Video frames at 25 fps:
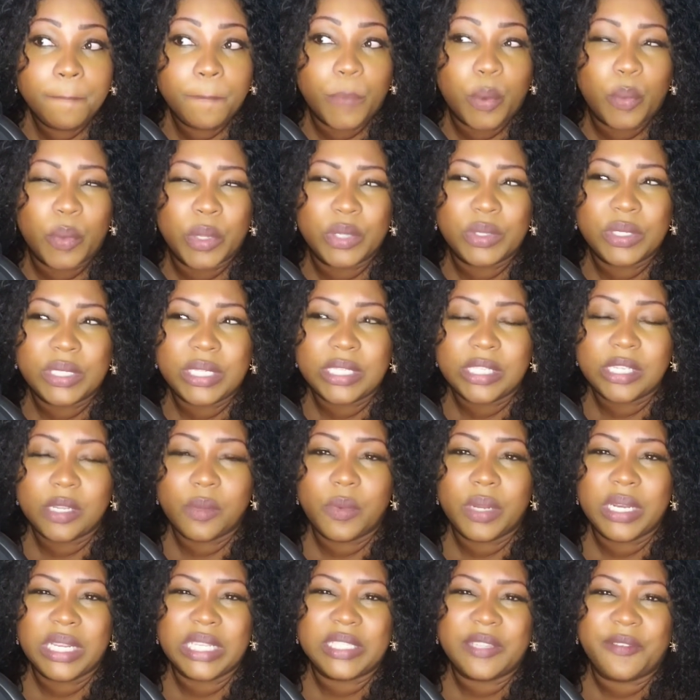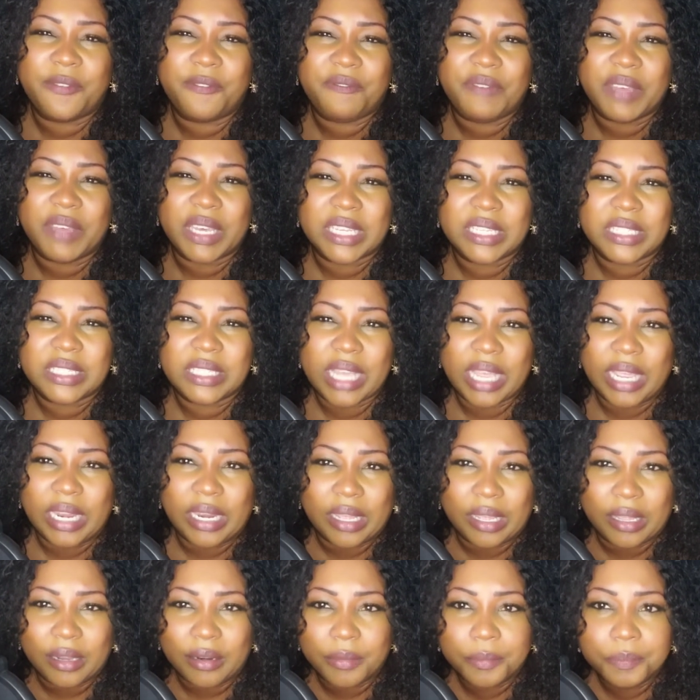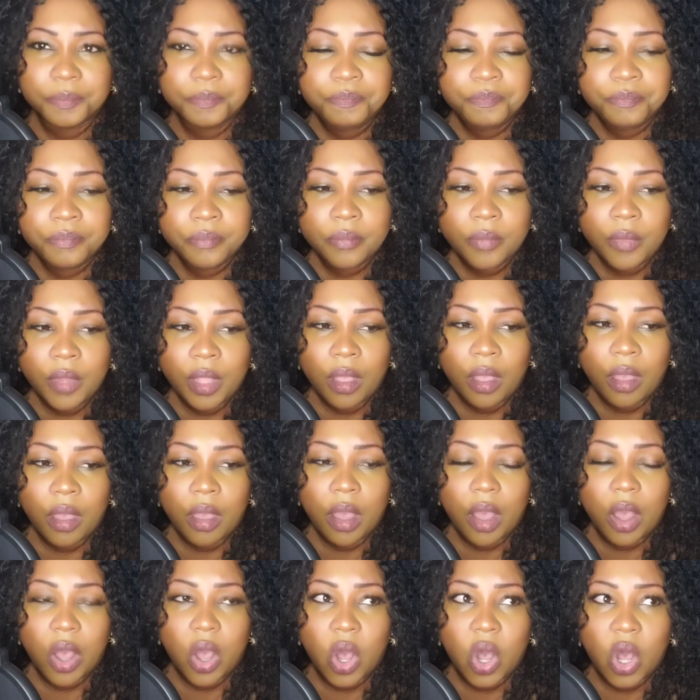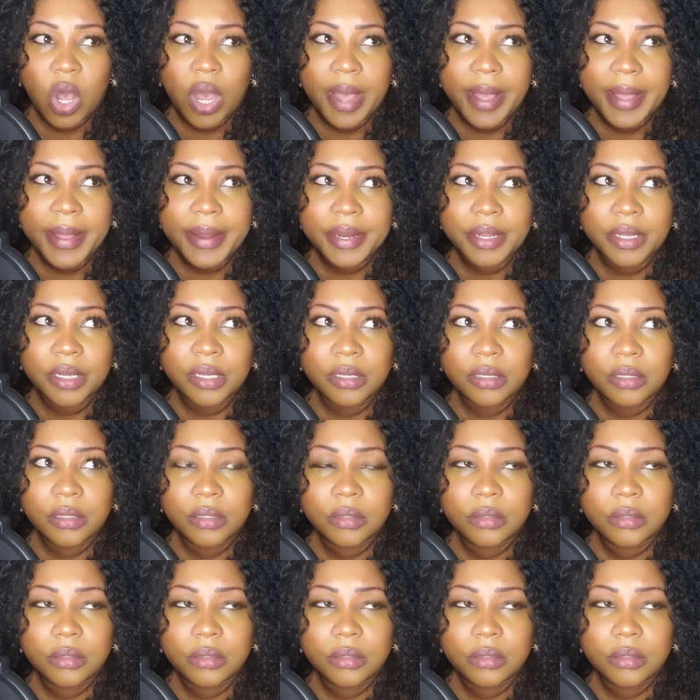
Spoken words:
But when you see someone is fixated on